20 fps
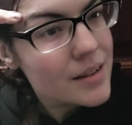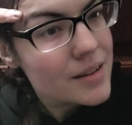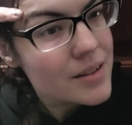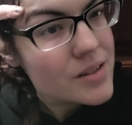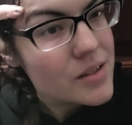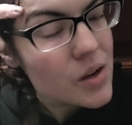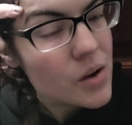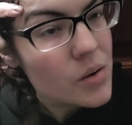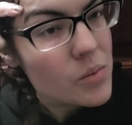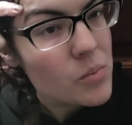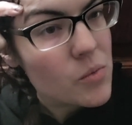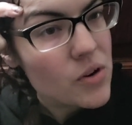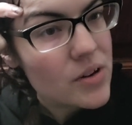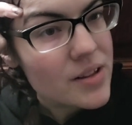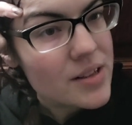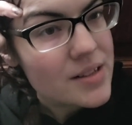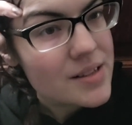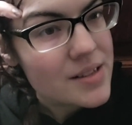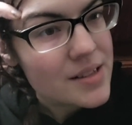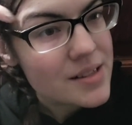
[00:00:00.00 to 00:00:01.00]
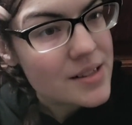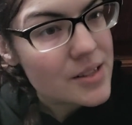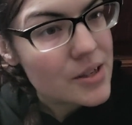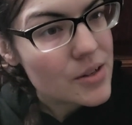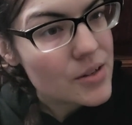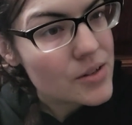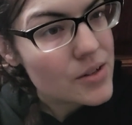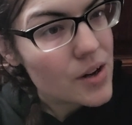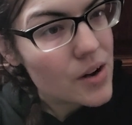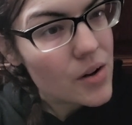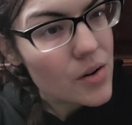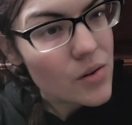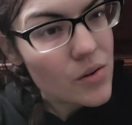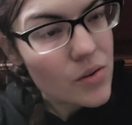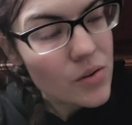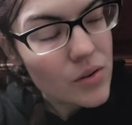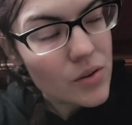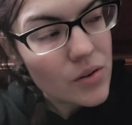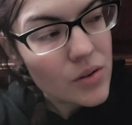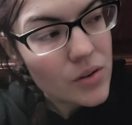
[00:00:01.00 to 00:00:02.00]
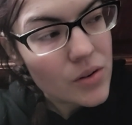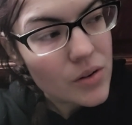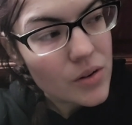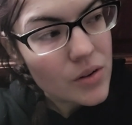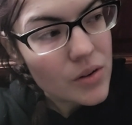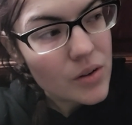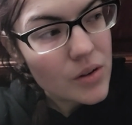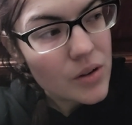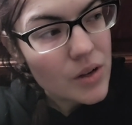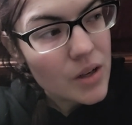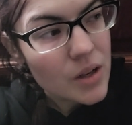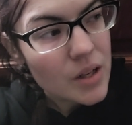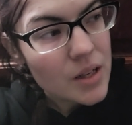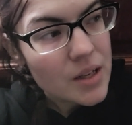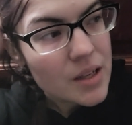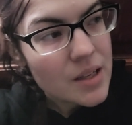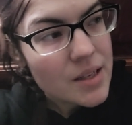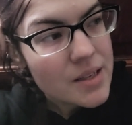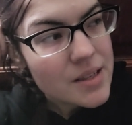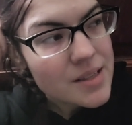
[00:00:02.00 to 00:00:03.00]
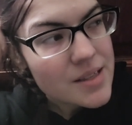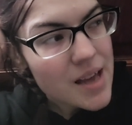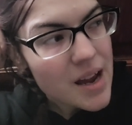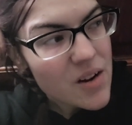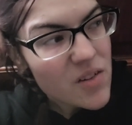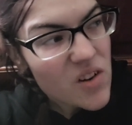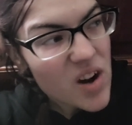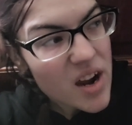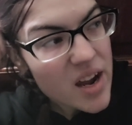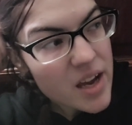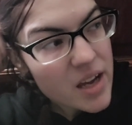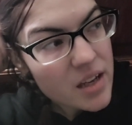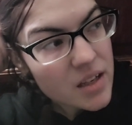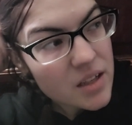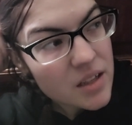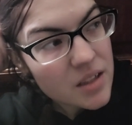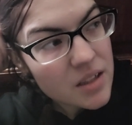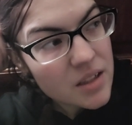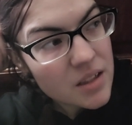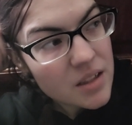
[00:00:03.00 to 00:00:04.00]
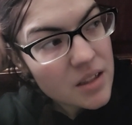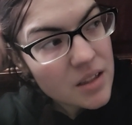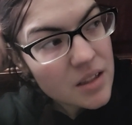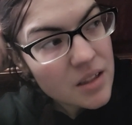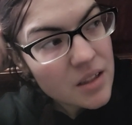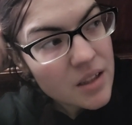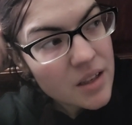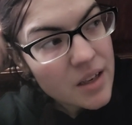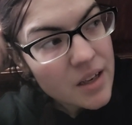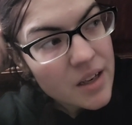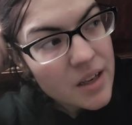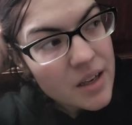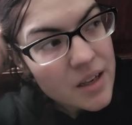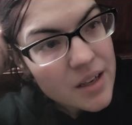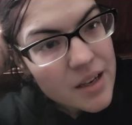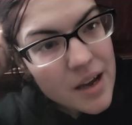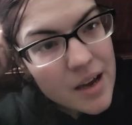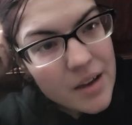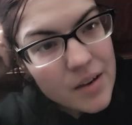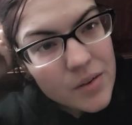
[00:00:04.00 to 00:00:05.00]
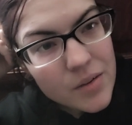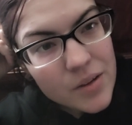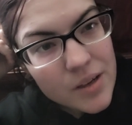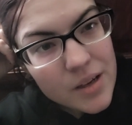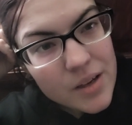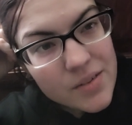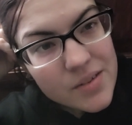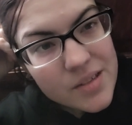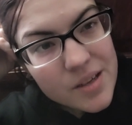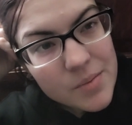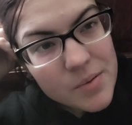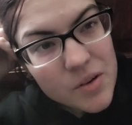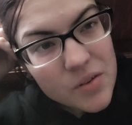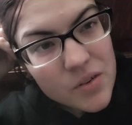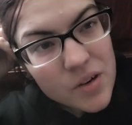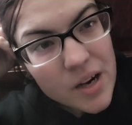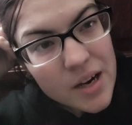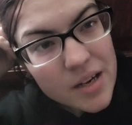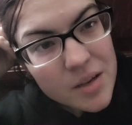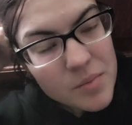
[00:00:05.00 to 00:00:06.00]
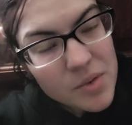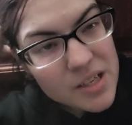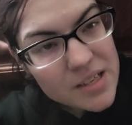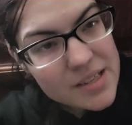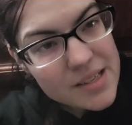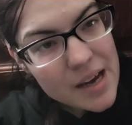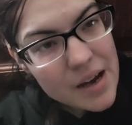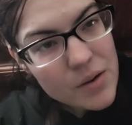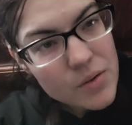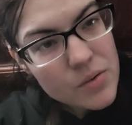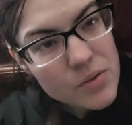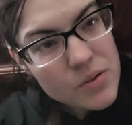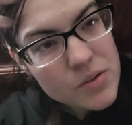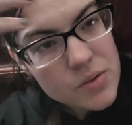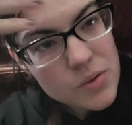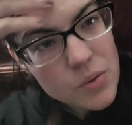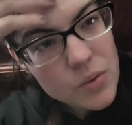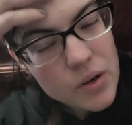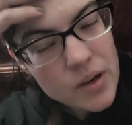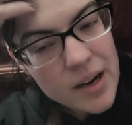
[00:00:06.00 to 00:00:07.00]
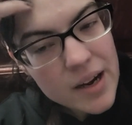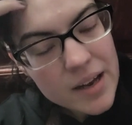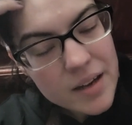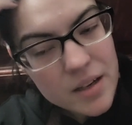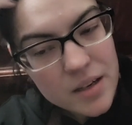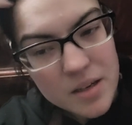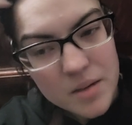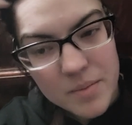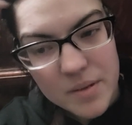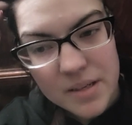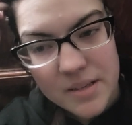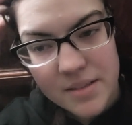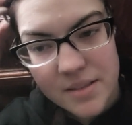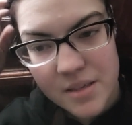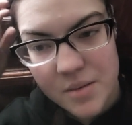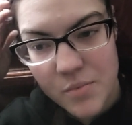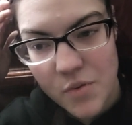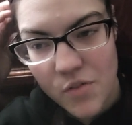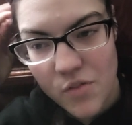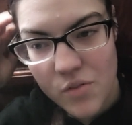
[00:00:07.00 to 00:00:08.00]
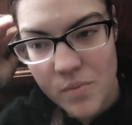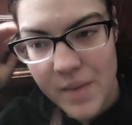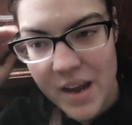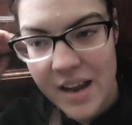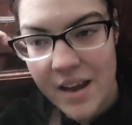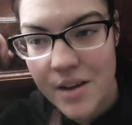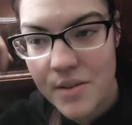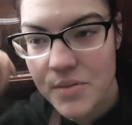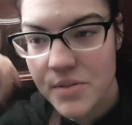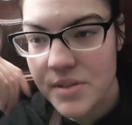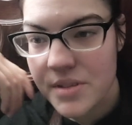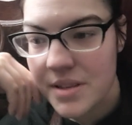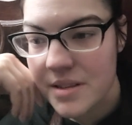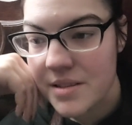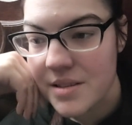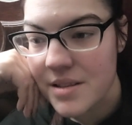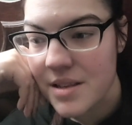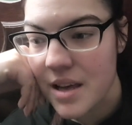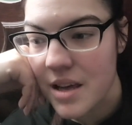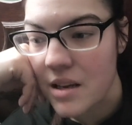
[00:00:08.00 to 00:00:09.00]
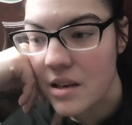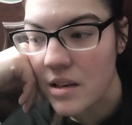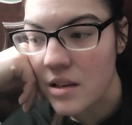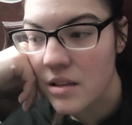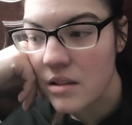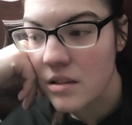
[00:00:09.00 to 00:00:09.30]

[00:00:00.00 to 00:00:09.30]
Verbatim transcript: So more than 6 years ago. Is that right? Yeah, I don't think I've slept over anybody's house or had anybody sleep over my house since then.